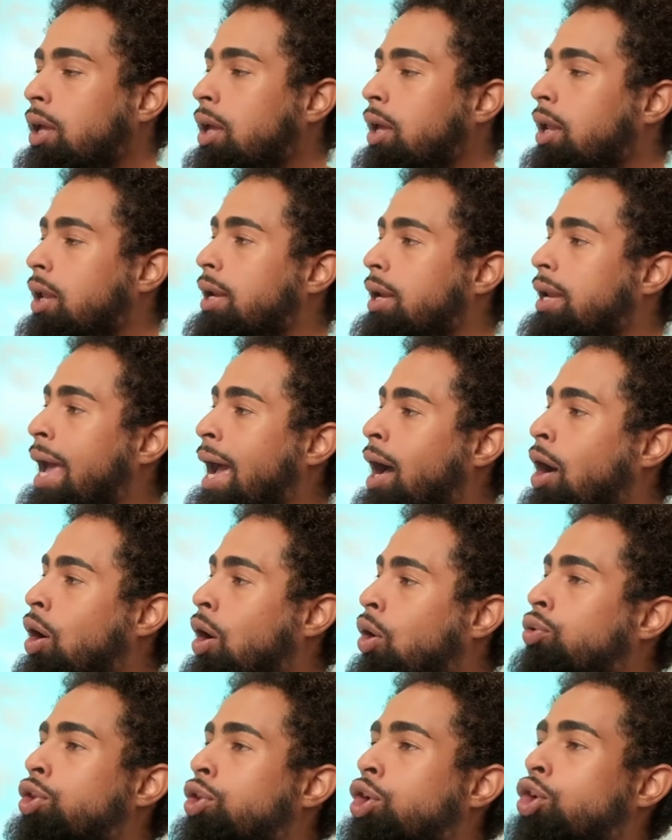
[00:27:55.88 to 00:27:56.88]

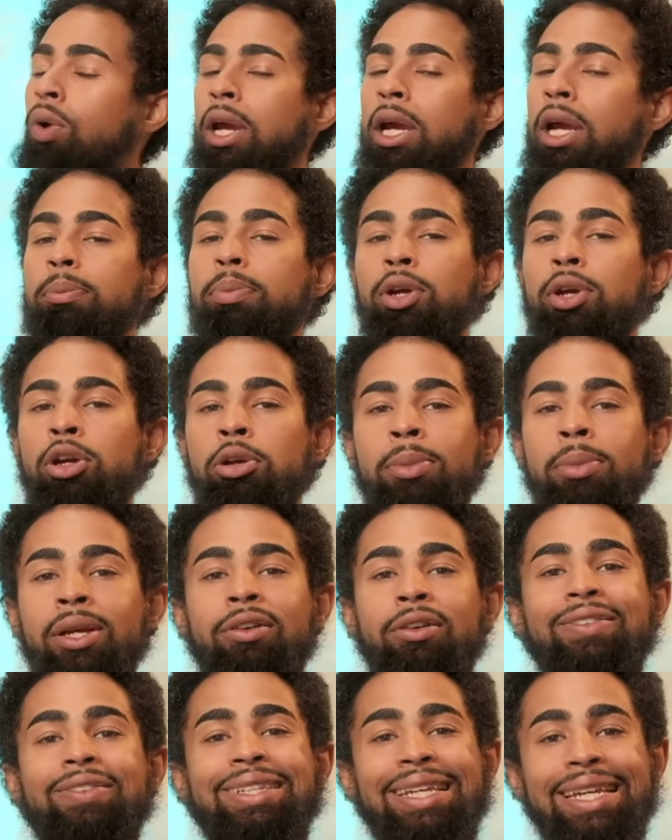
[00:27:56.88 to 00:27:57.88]
Now, the Great Pyramid
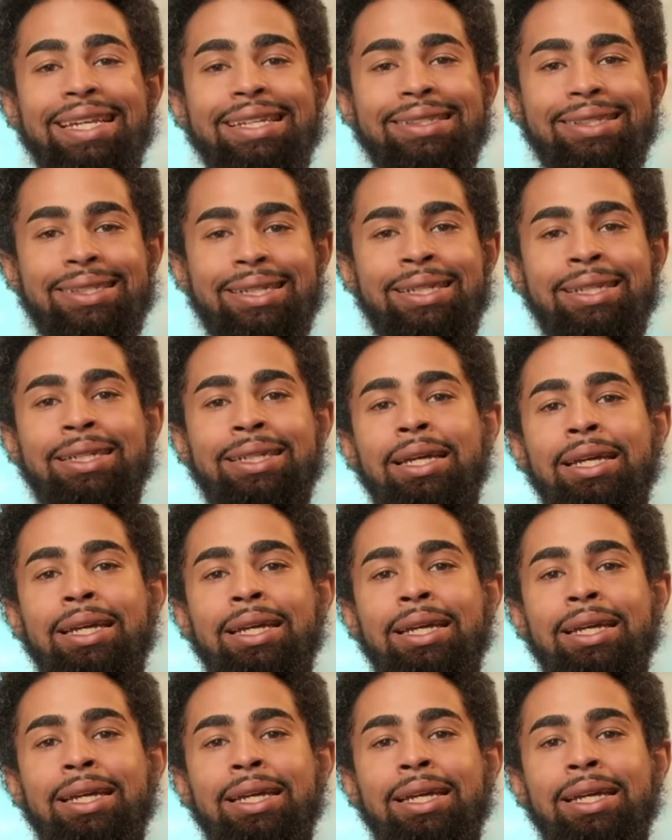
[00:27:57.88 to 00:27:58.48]
of Giza